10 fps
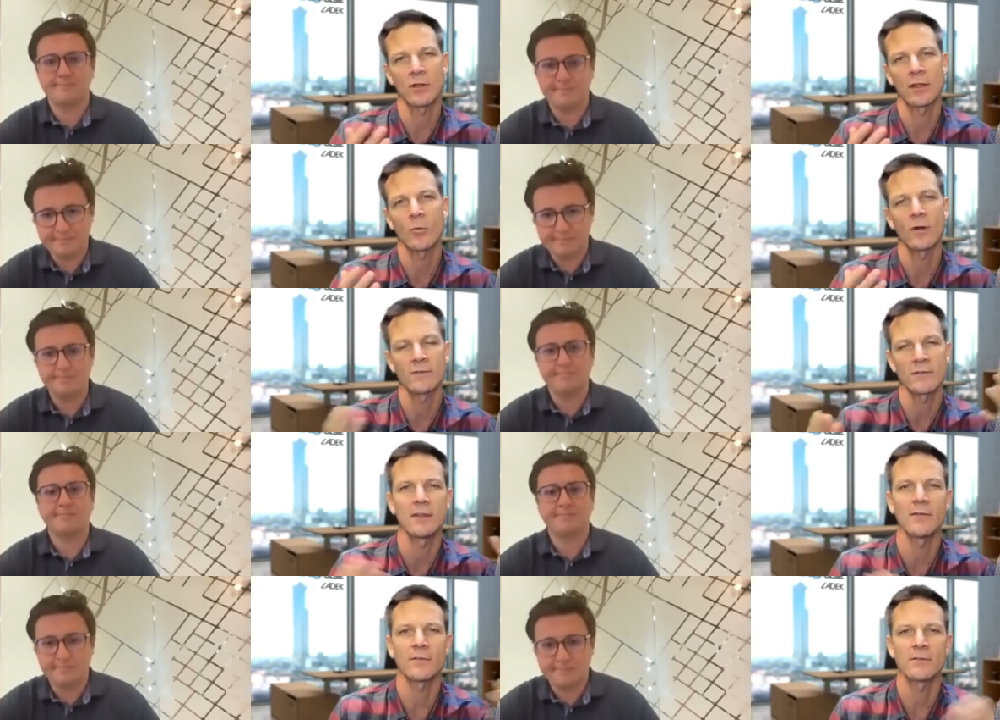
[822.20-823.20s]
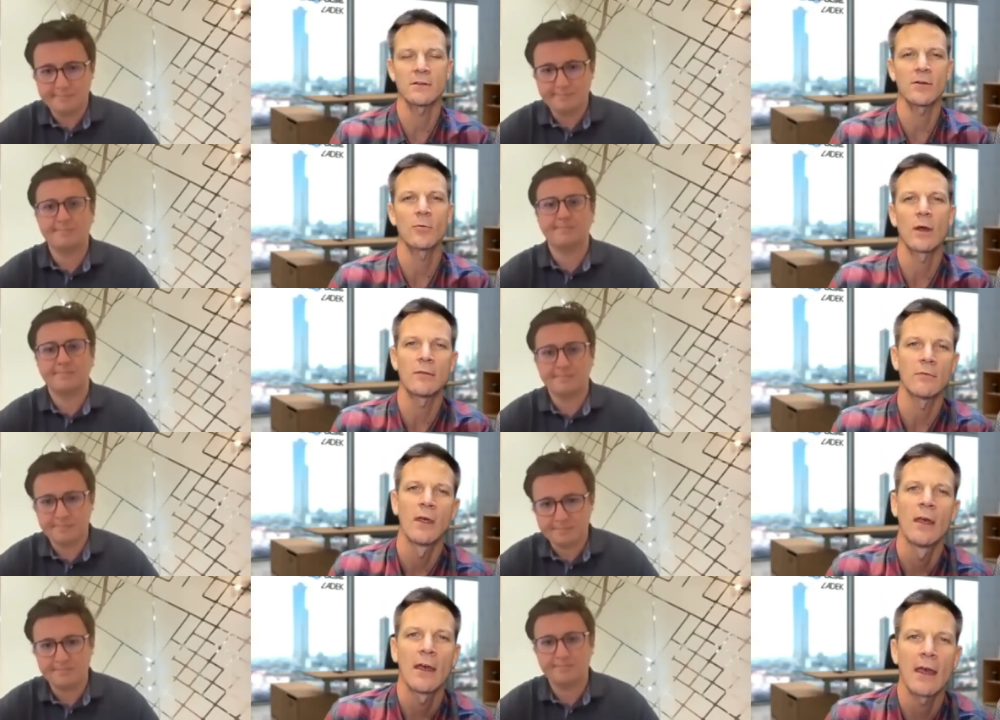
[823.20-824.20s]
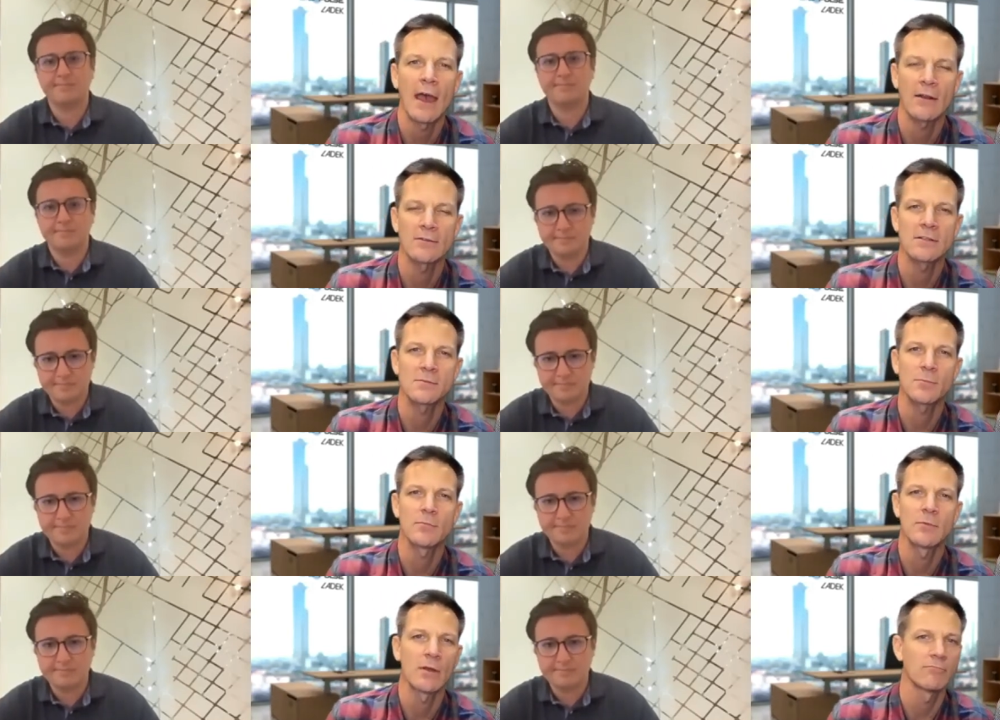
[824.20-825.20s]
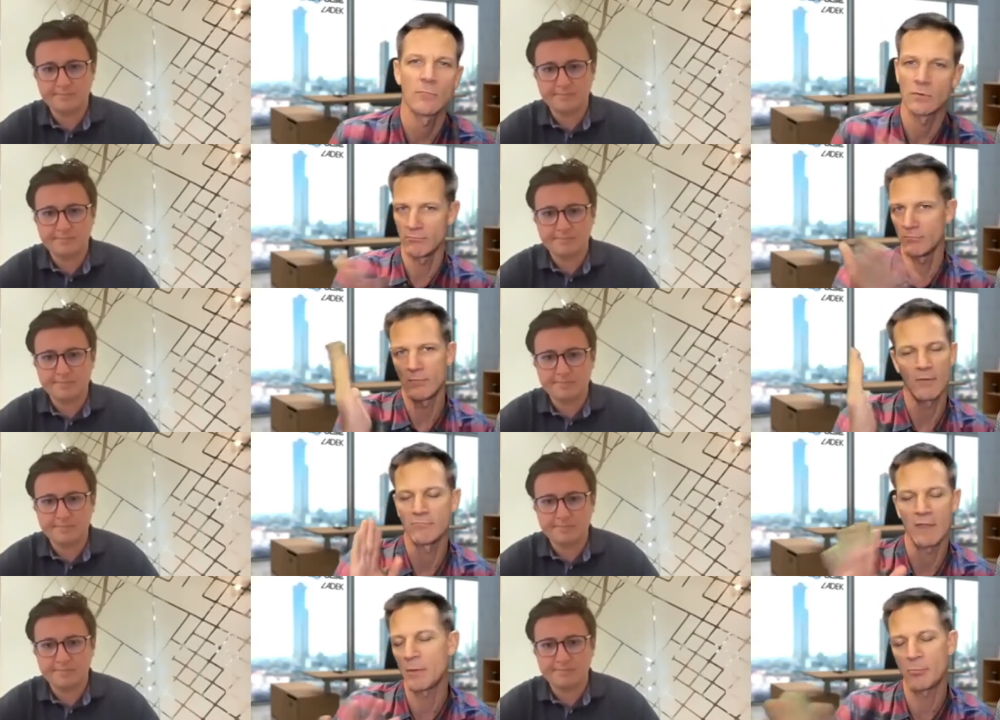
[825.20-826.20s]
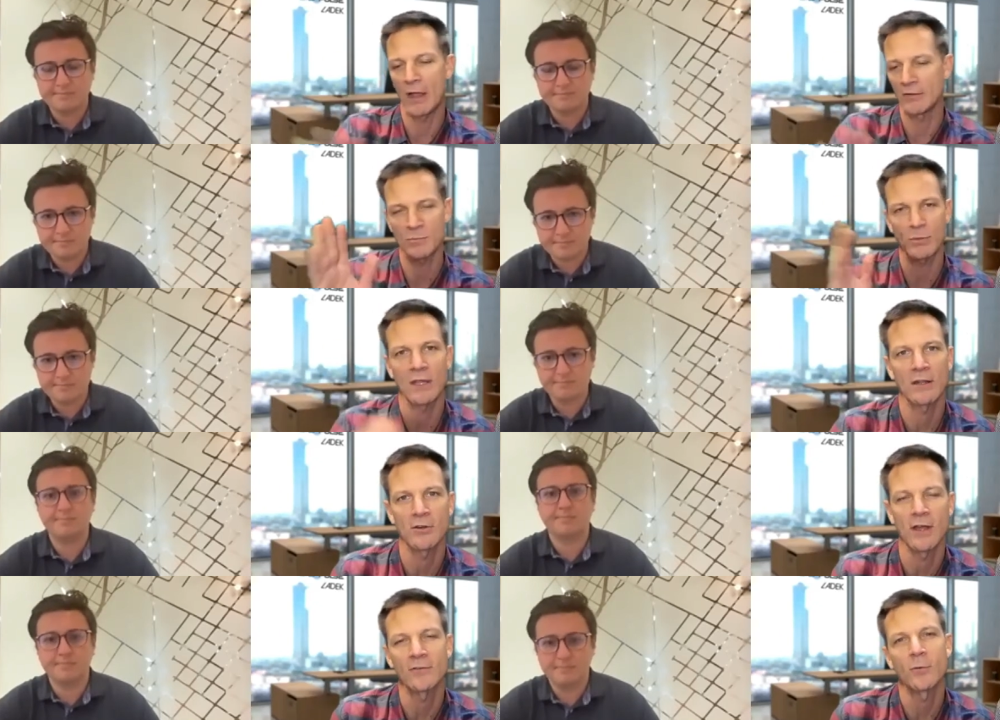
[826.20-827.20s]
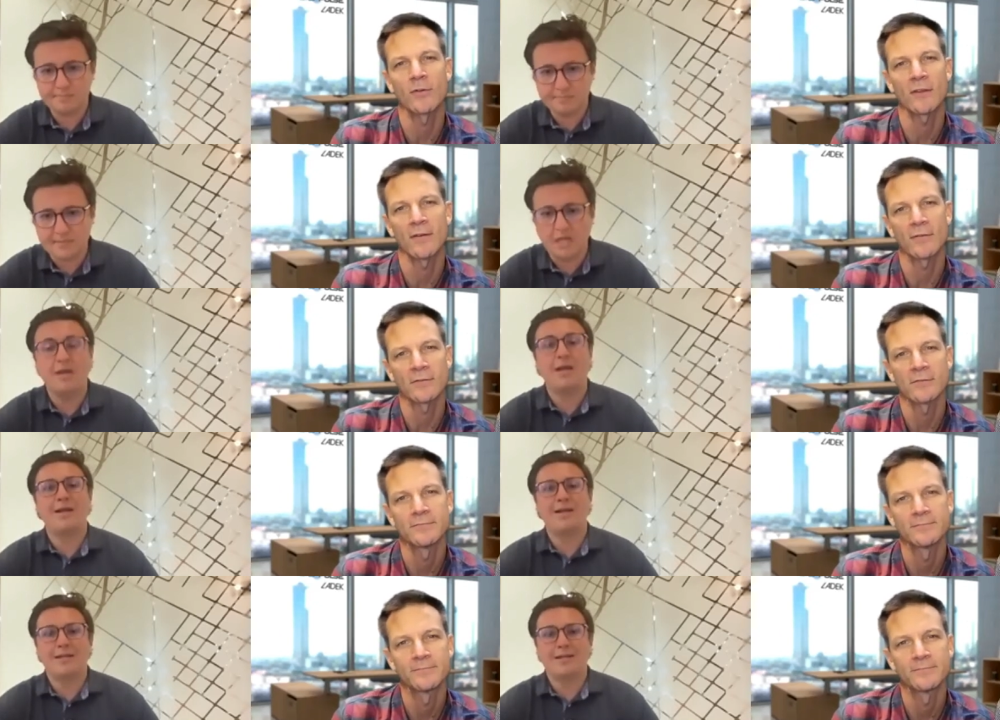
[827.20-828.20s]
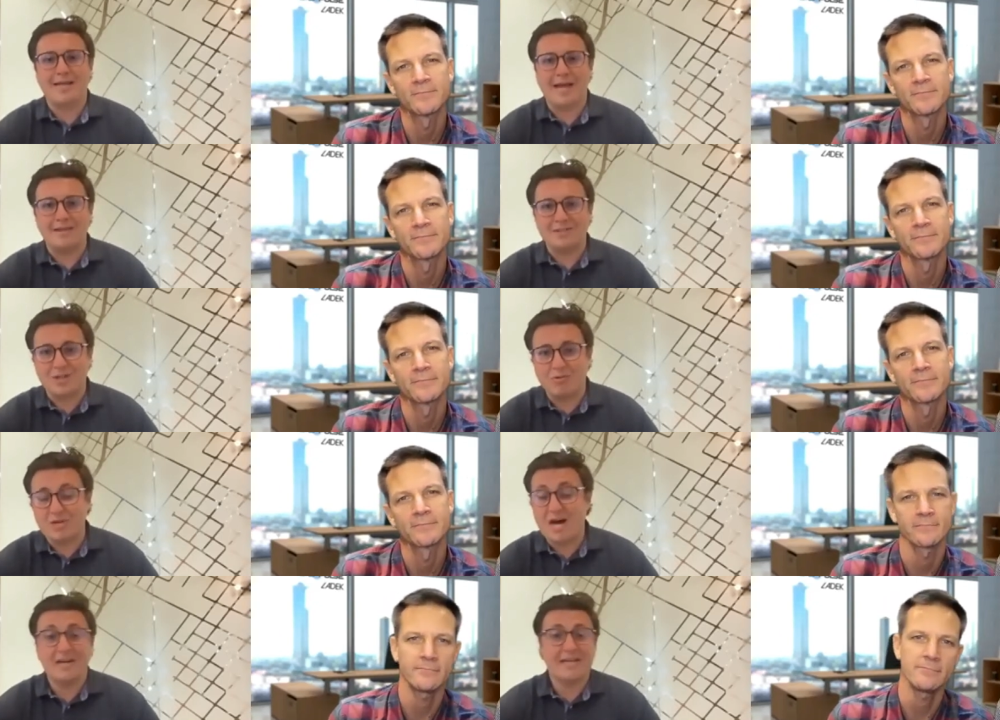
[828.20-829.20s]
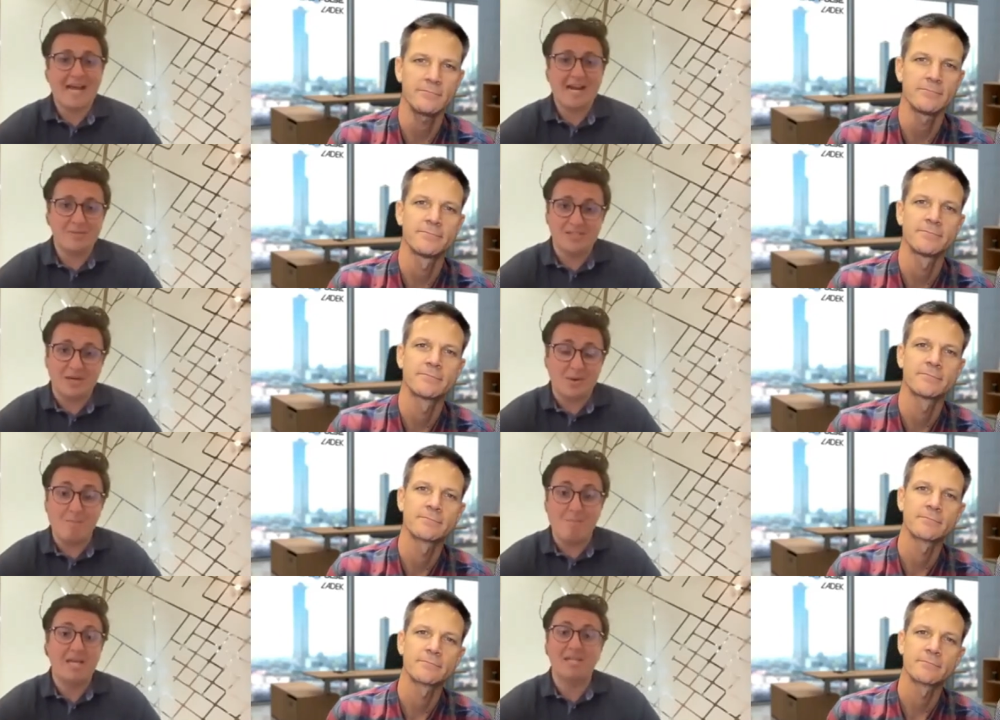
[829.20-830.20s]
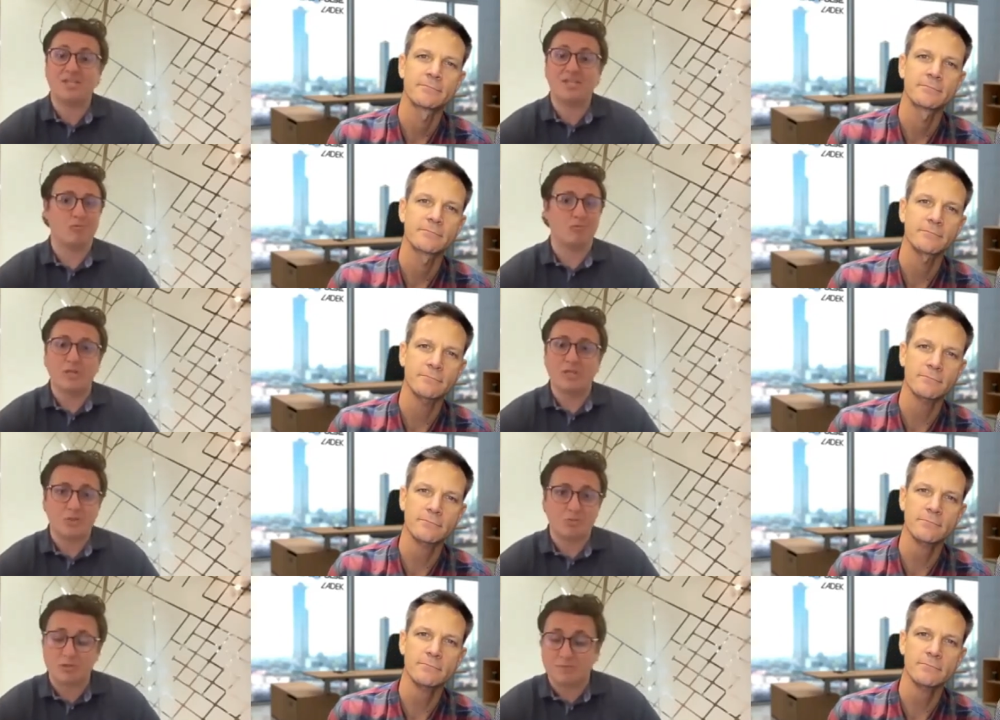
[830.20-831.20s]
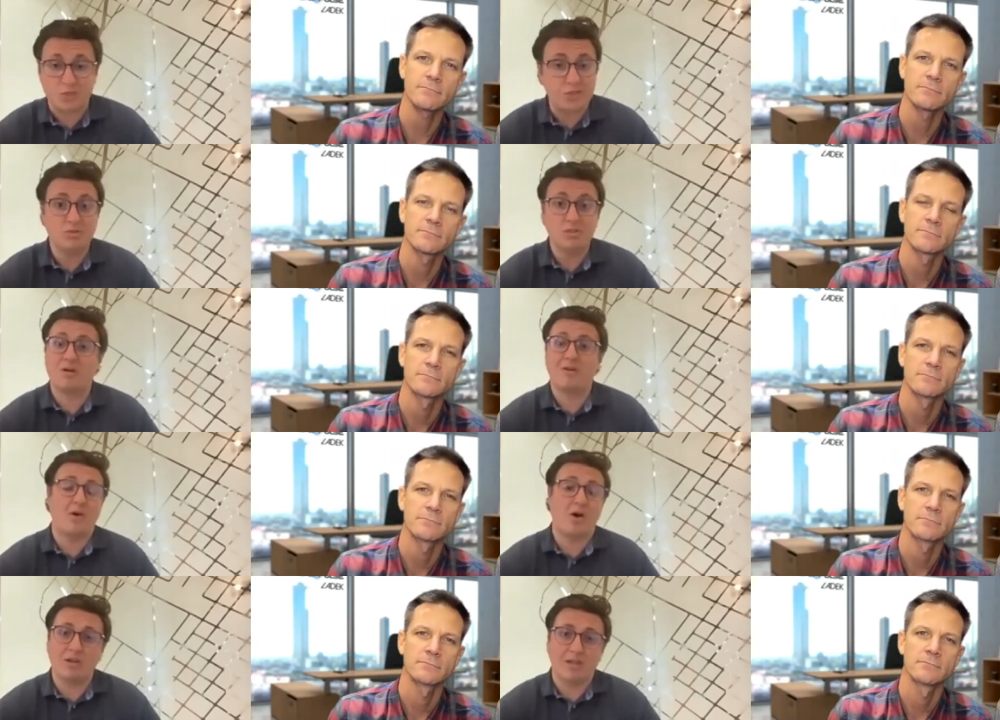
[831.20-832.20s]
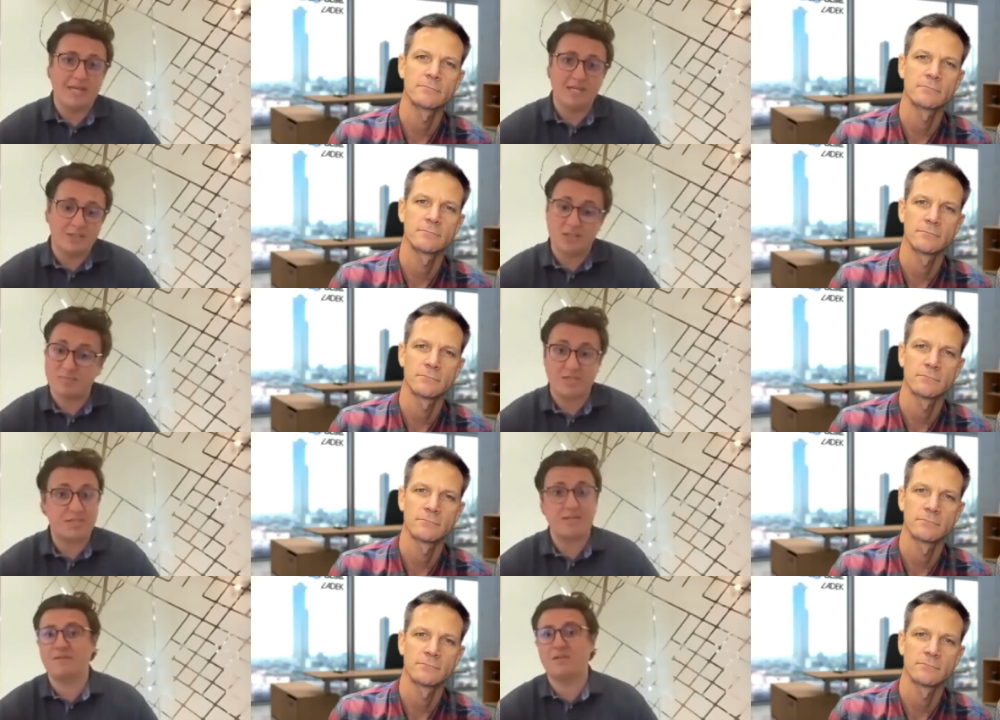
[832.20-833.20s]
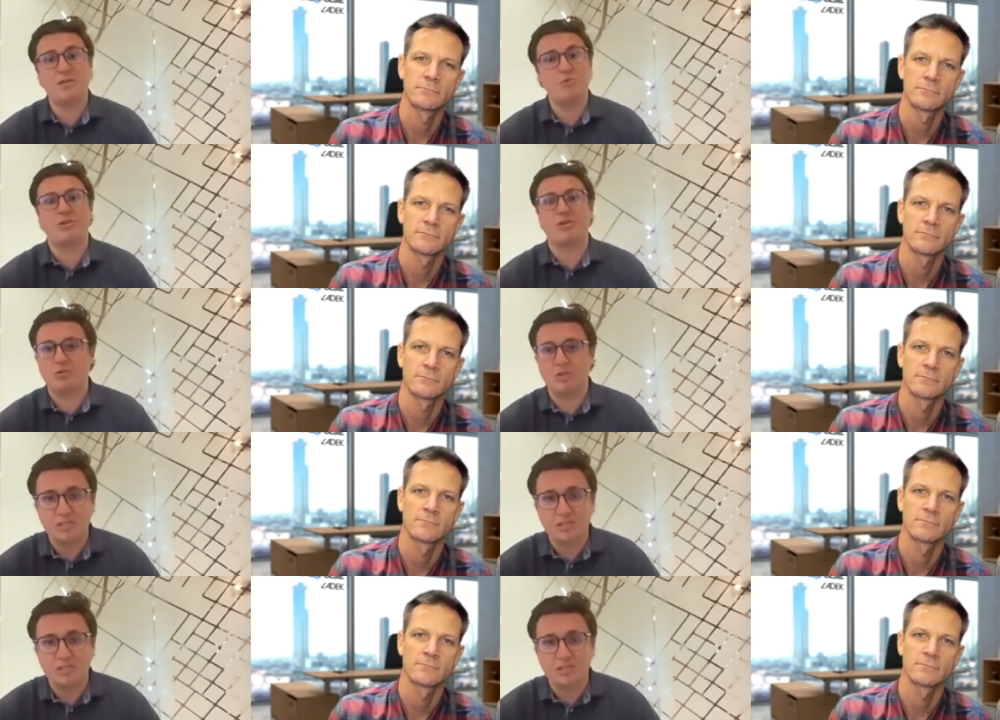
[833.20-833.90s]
Speaker 1: like what's the difference here and how does this you know let me i'll just put that on your desk what's the difference
Speaker 2: yeah, so Khan Academy is an amazing resource for students of all ages, specifically when they're really